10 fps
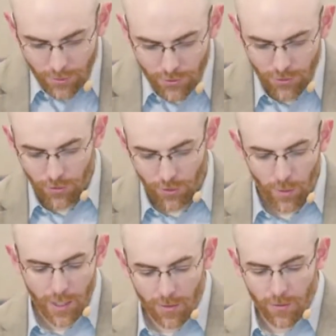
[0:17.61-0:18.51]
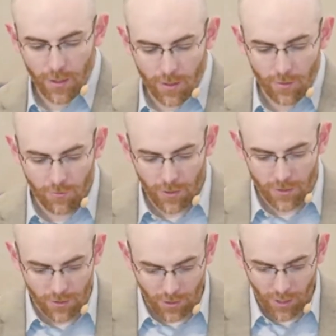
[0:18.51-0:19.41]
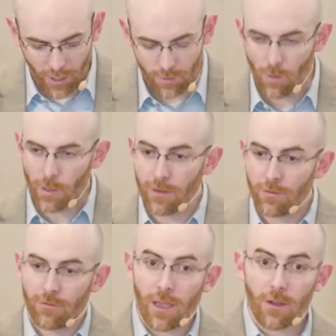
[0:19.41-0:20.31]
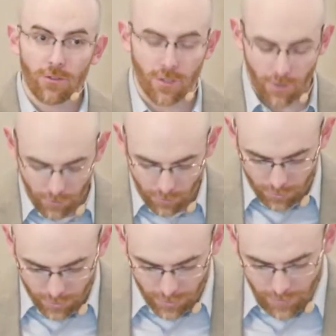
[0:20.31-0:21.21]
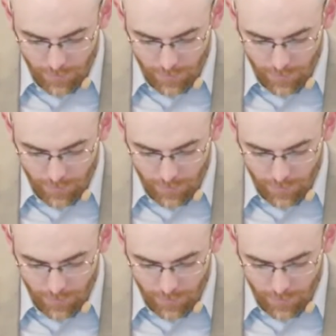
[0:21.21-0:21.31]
so that we can then confess to God what we have failed to do